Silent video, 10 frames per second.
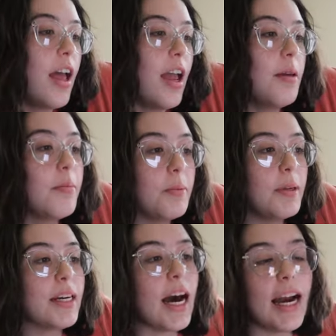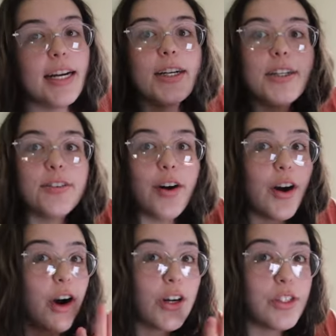It might be kind of
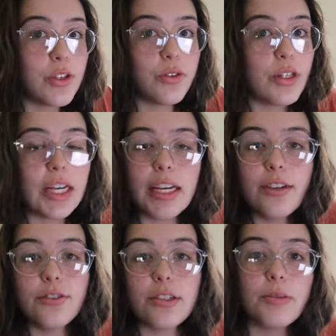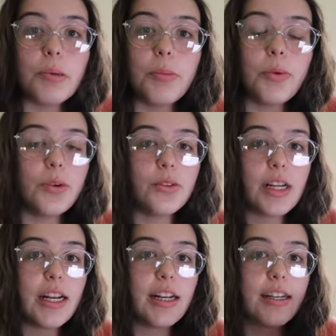hard to read for people who
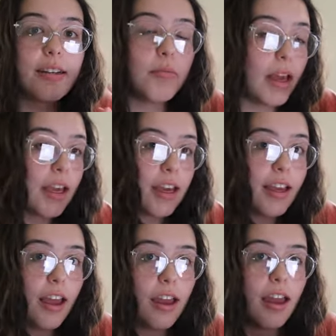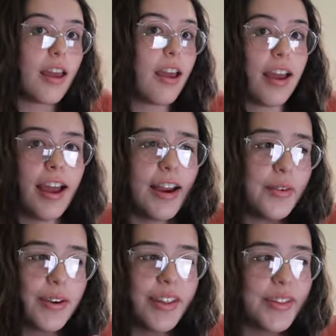didn't make it, aka
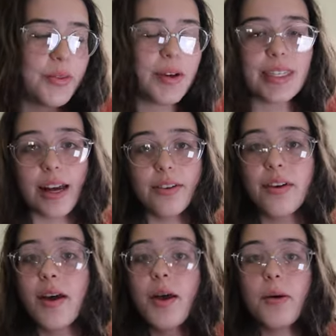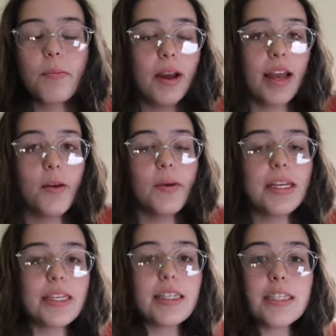anyone other than myself, but it
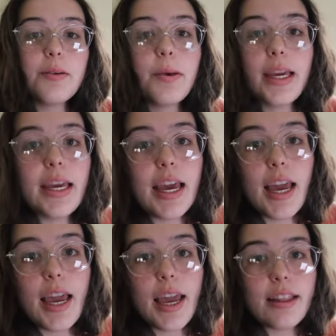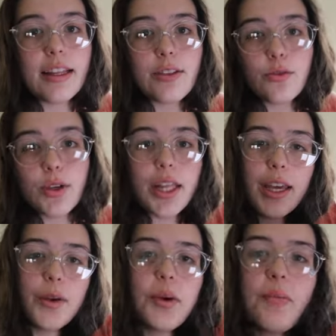makes sense to me, and that's
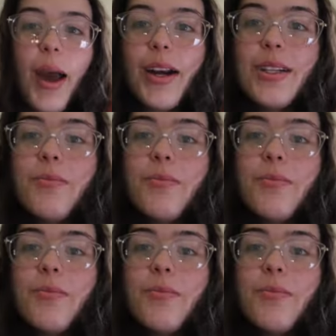really what matters